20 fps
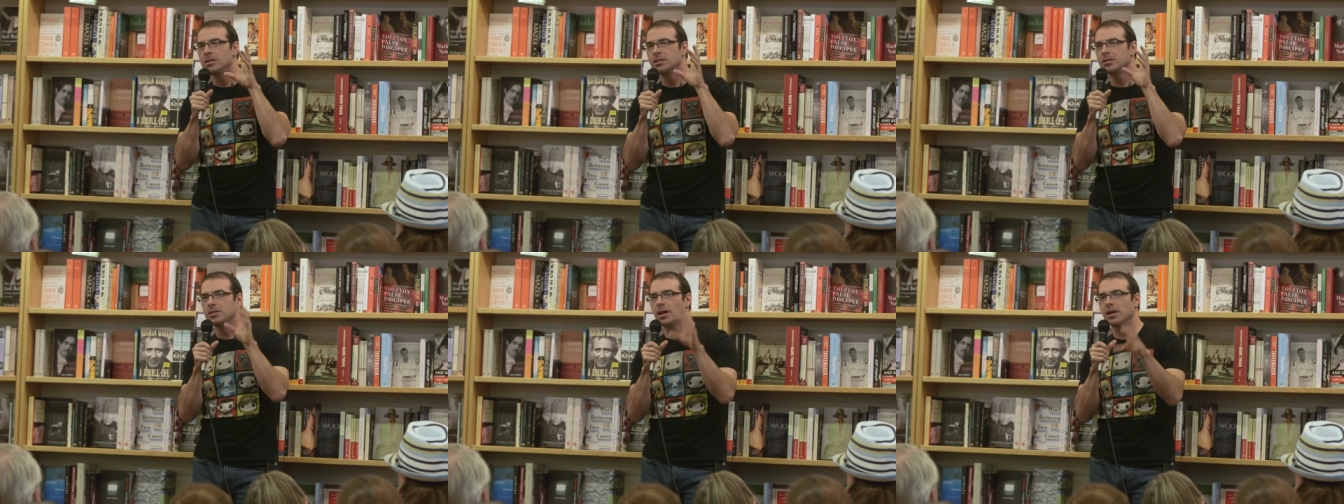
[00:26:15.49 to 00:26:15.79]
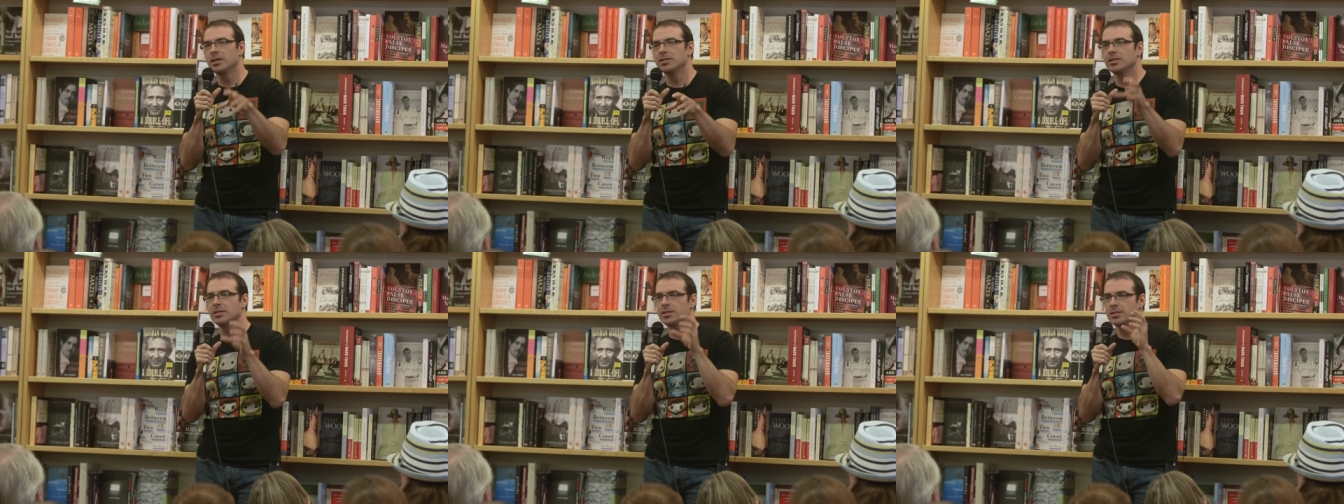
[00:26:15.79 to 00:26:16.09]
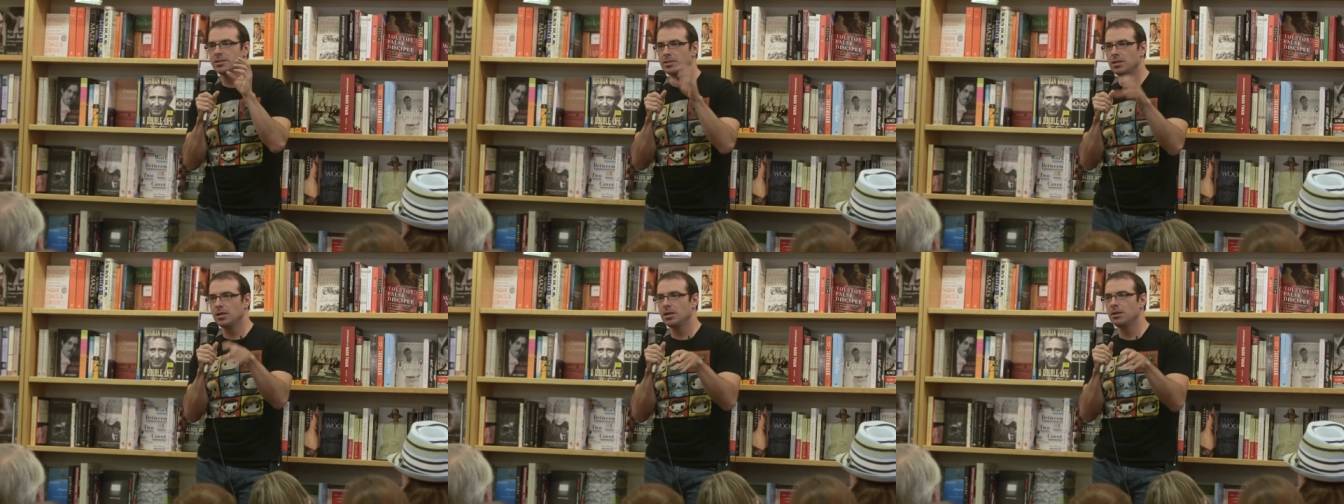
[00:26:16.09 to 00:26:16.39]
doesn't
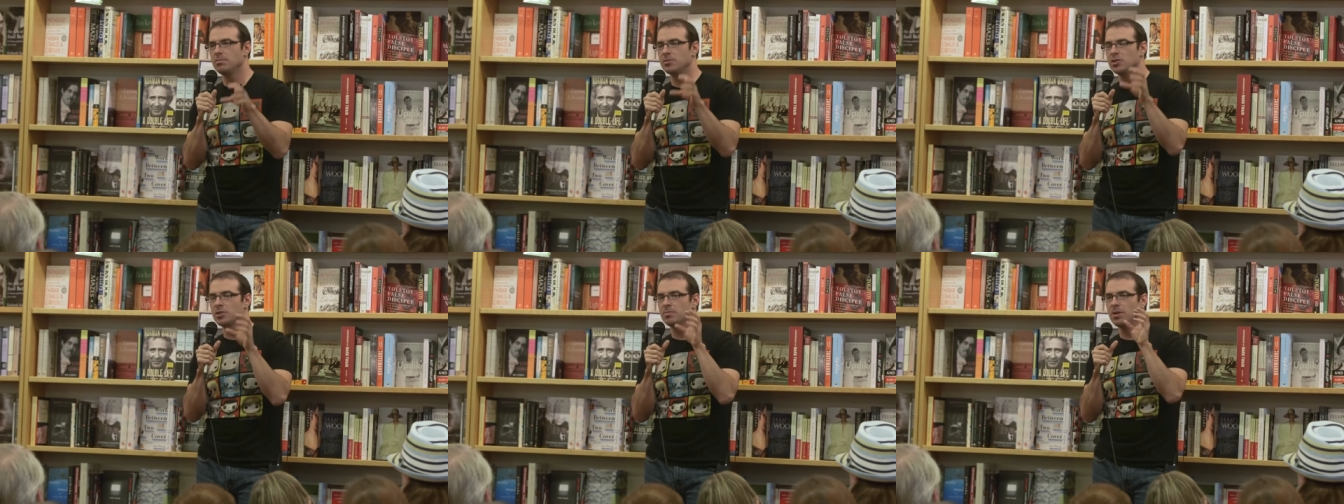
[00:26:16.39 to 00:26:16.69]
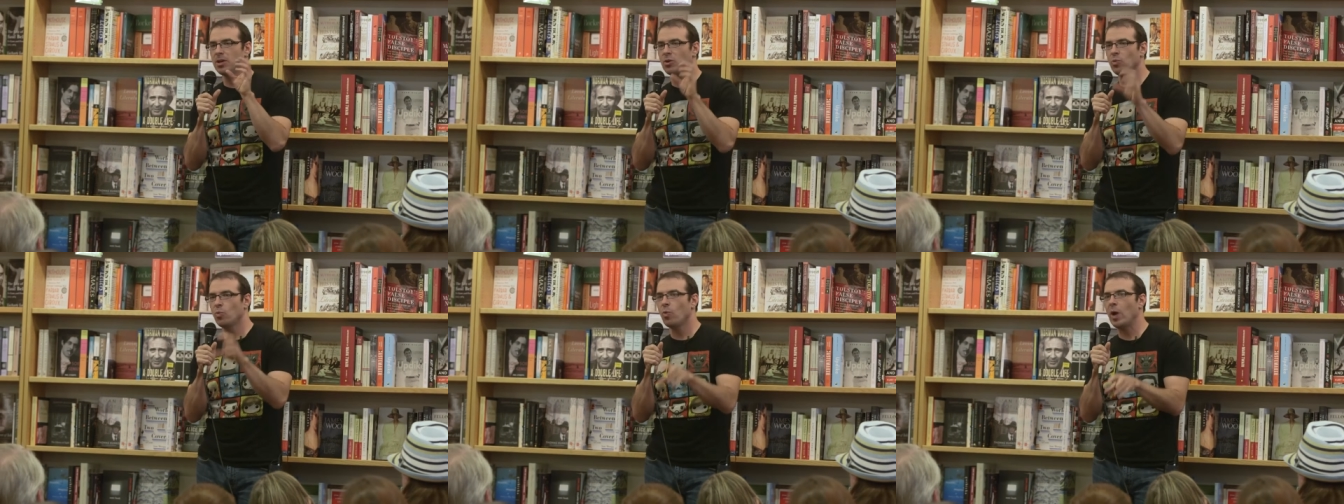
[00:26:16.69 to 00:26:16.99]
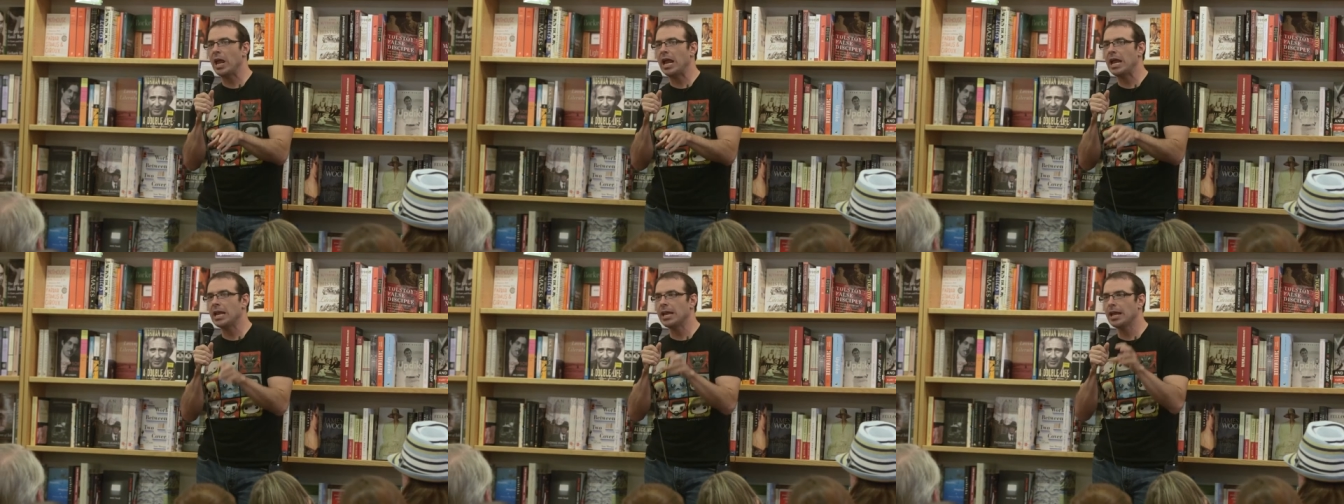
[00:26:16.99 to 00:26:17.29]
seem to be
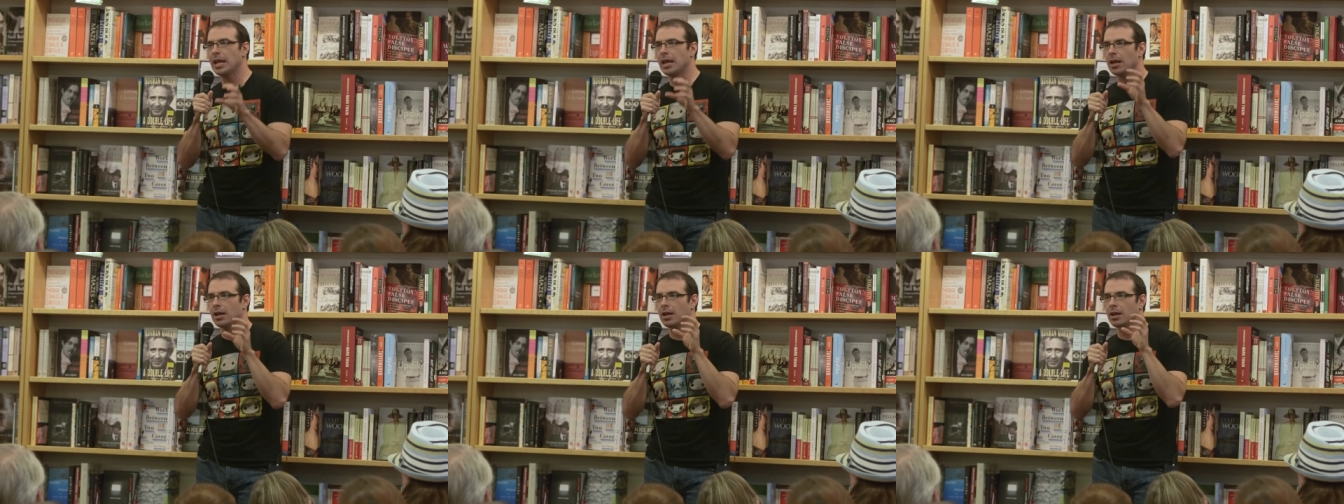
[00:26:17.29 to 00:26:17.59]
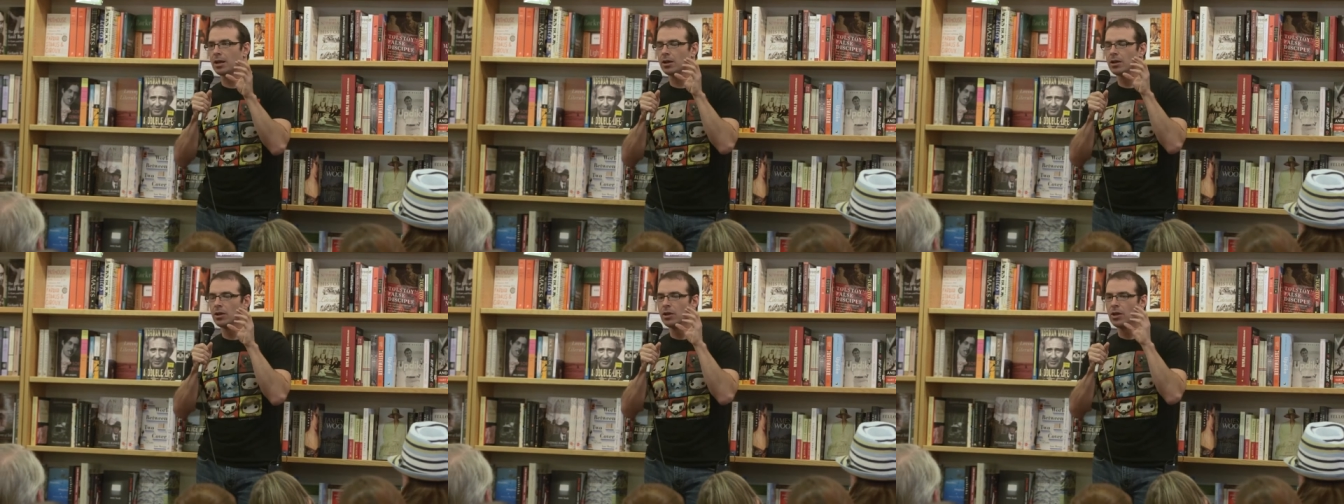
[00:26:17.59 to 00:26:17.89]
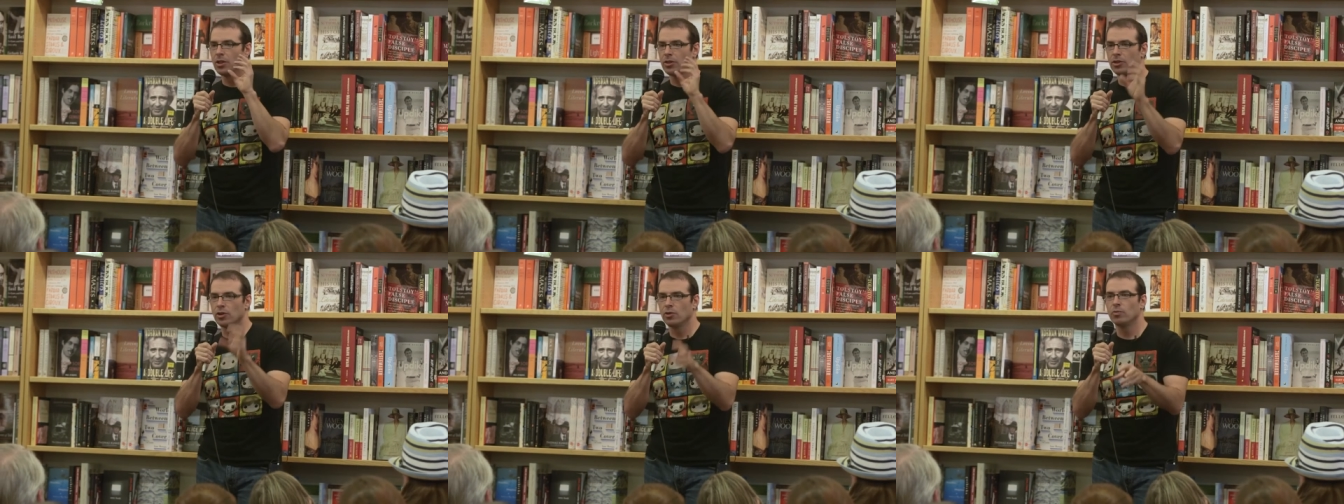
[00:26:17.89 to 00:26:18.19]
weighting
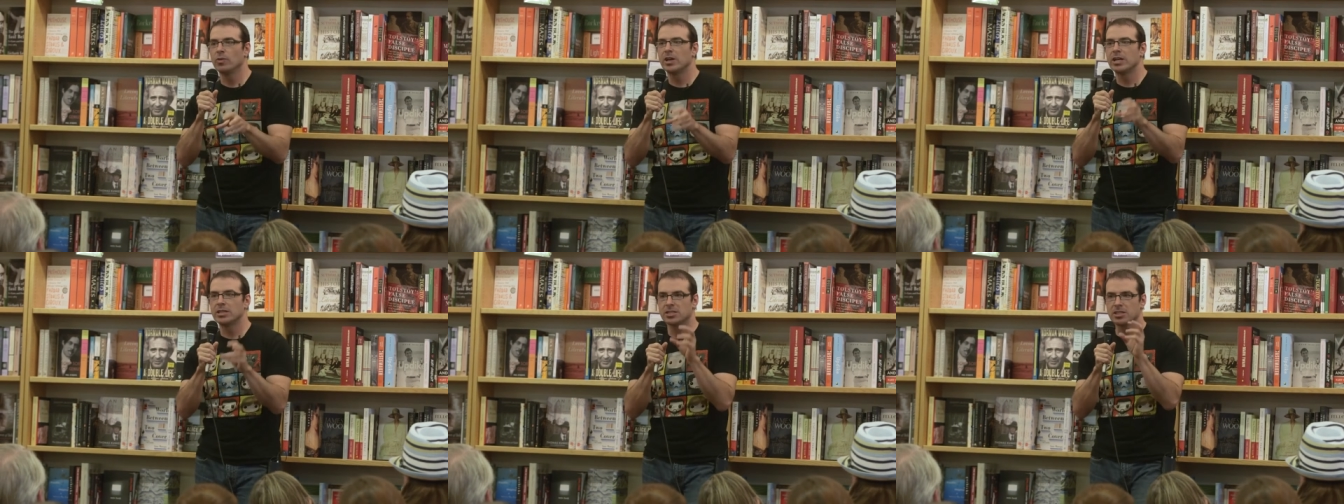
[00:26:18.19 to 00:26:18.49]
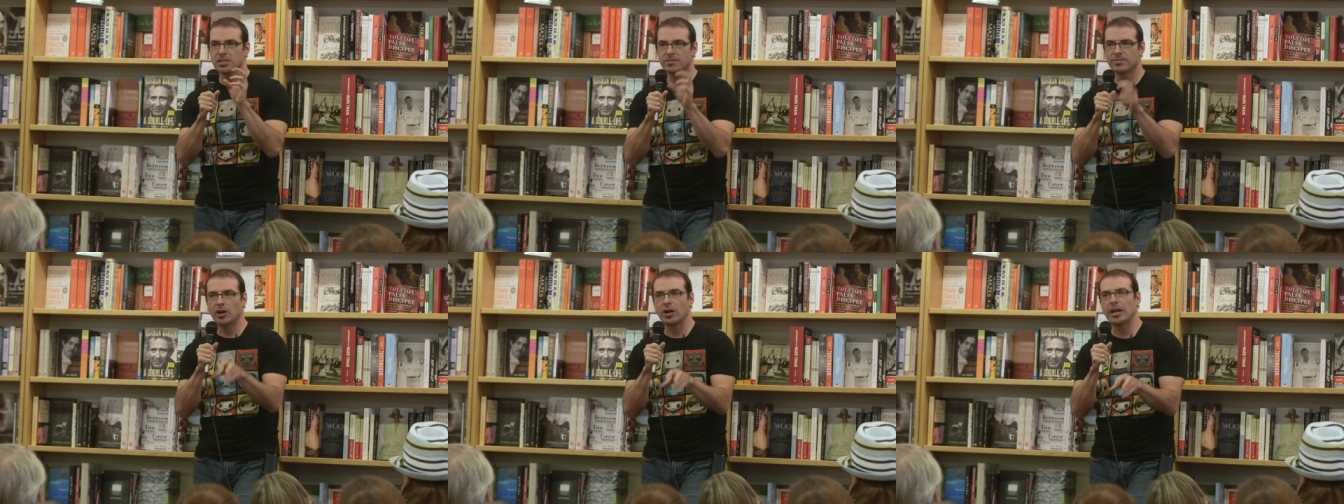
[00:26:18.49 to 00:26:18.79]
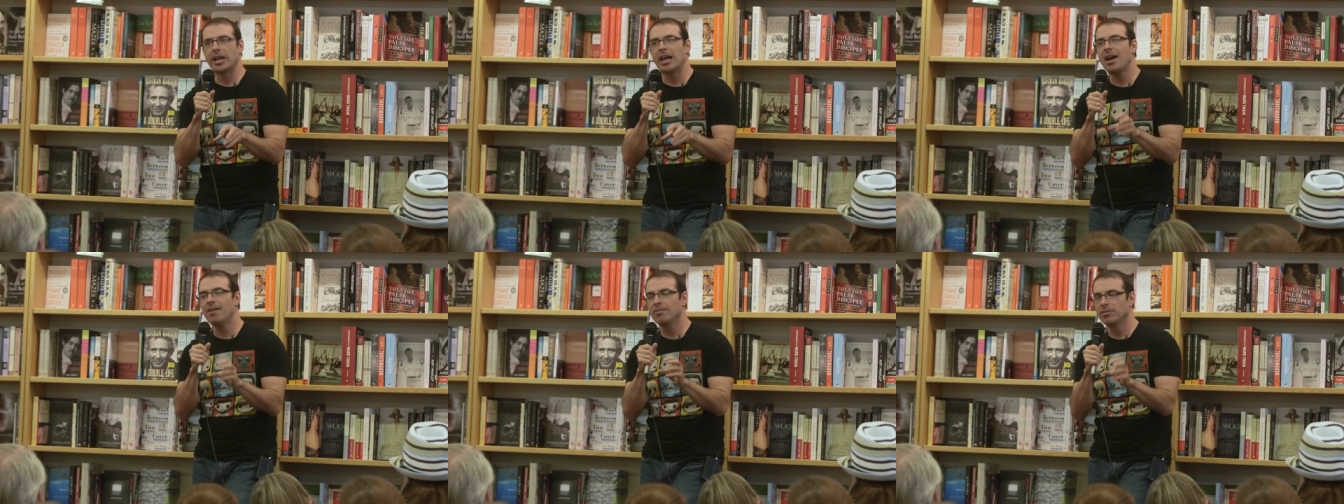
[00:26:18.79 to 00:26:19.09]
the risks
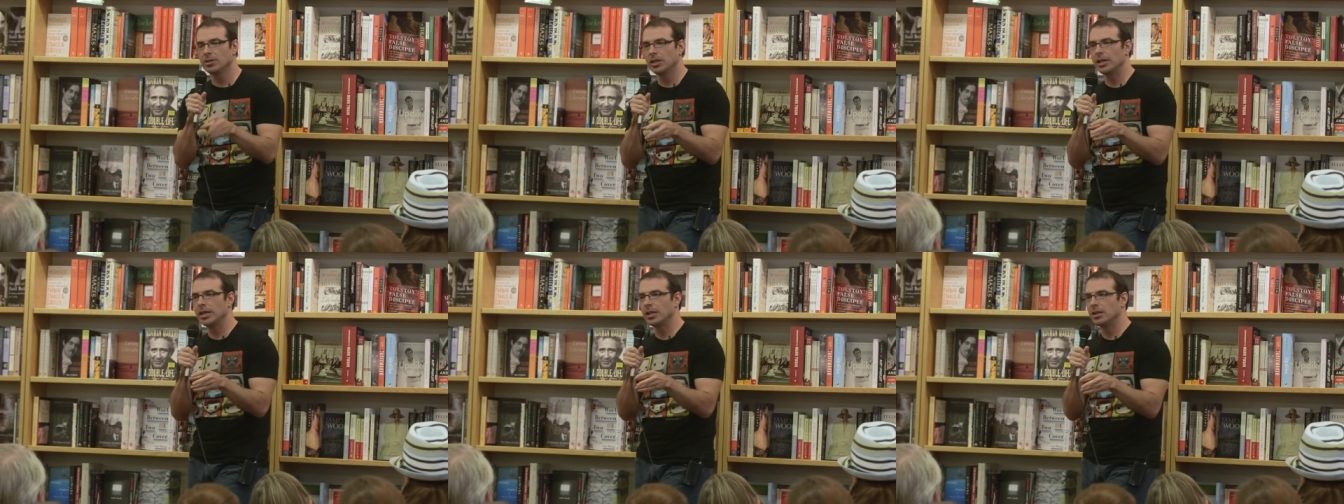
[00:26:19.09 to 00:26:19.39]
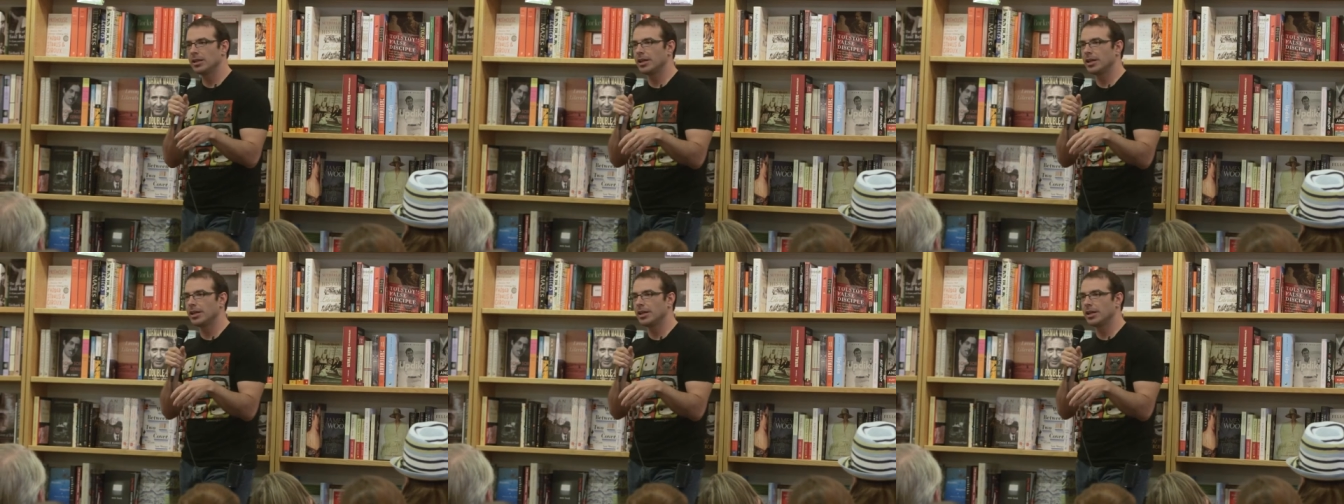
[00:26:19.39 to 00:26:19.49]
very heavily.